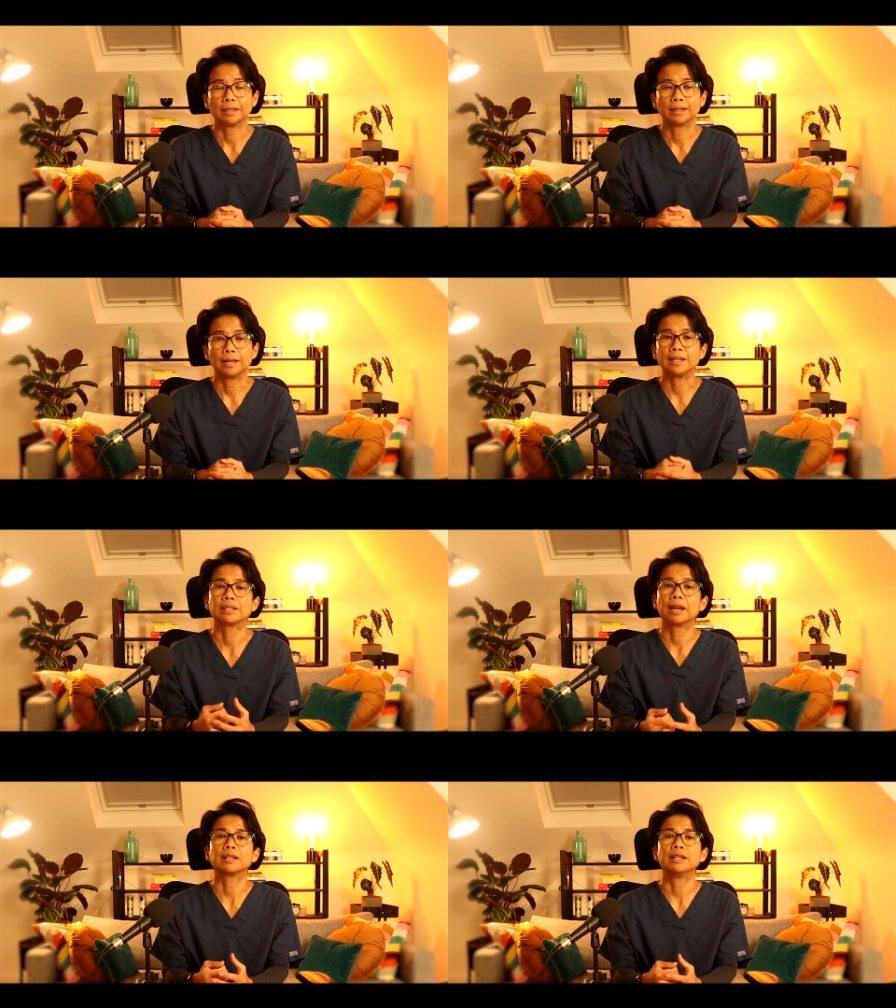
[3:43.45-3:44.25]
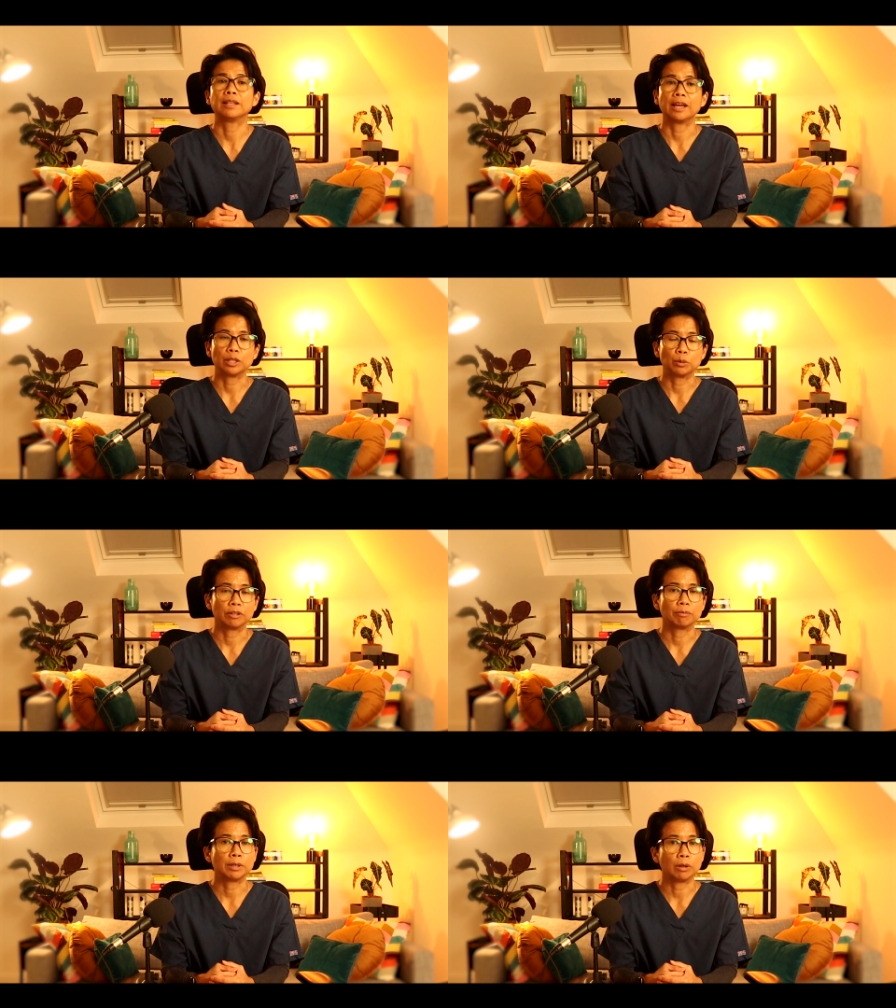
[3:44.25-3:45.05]
it is likely that you would have
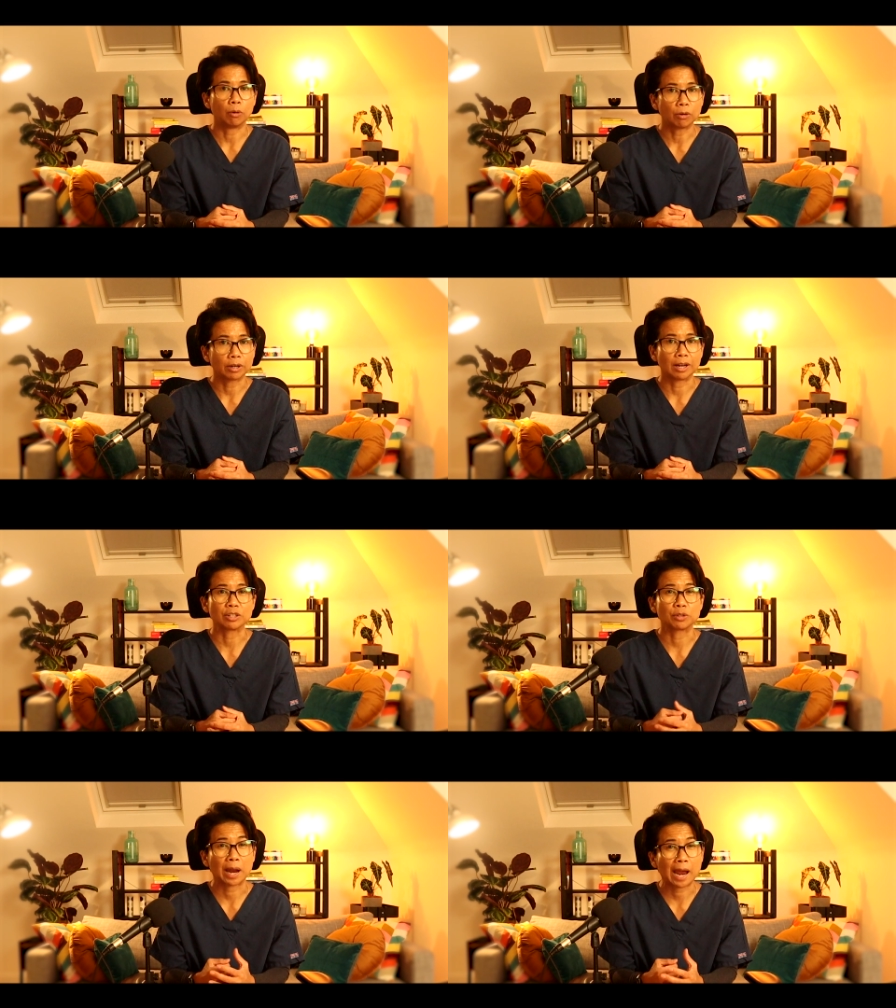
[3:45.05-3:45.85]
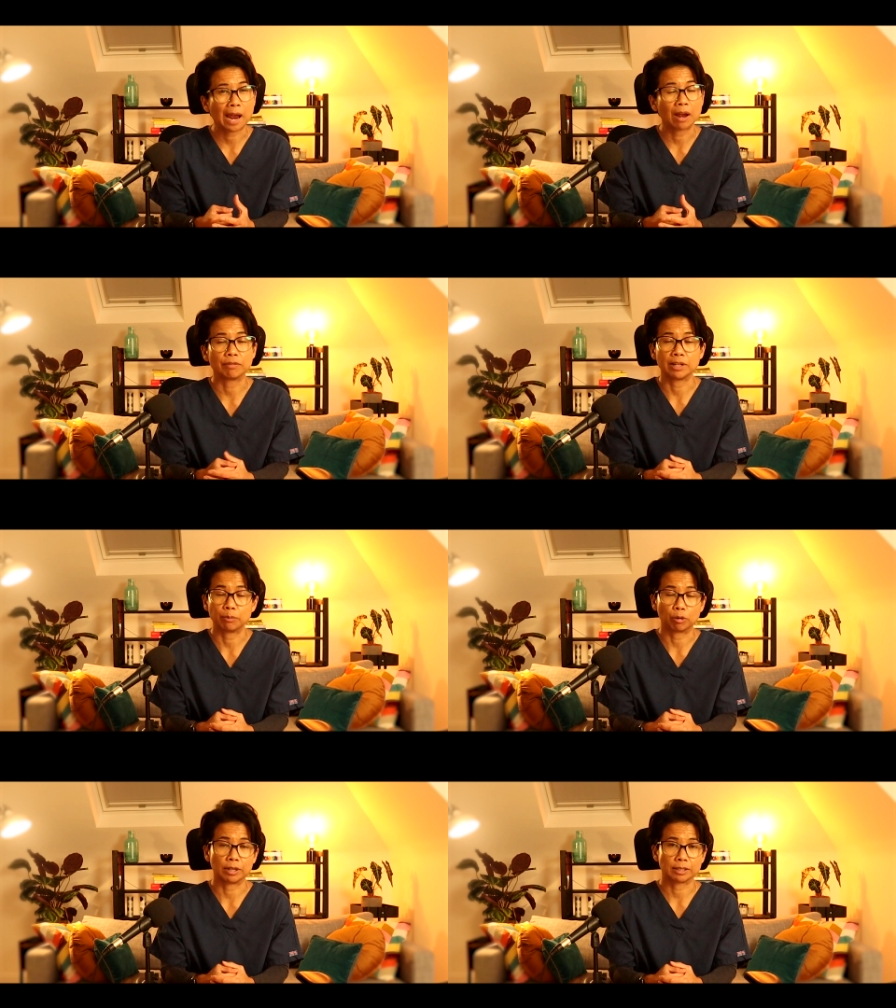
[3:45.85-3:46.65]
been organised to have an
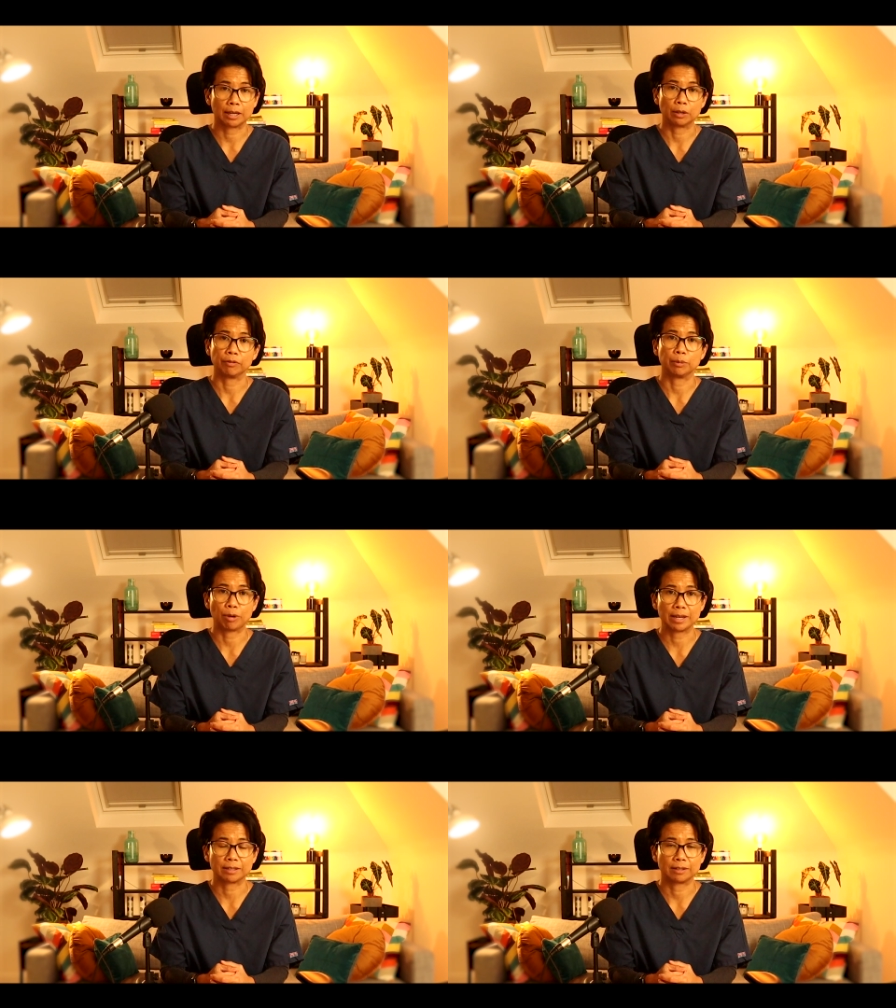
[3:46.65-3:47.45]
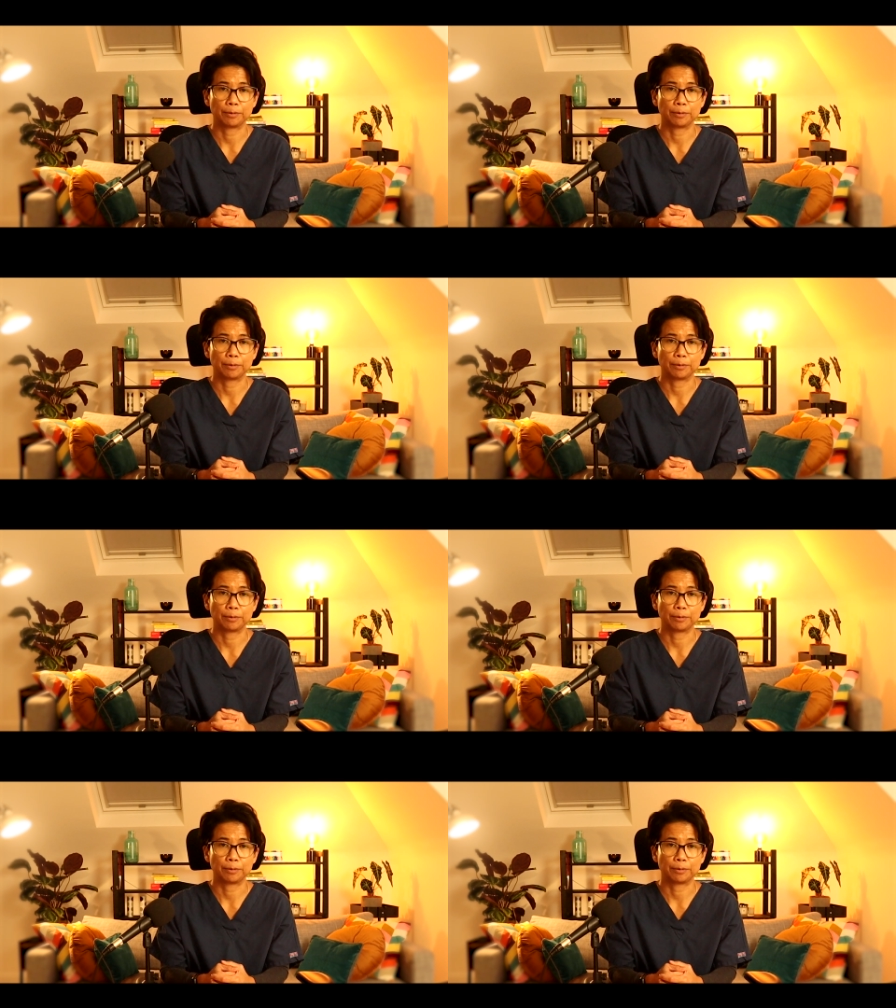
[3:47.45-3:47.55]
MRI scan of the breast.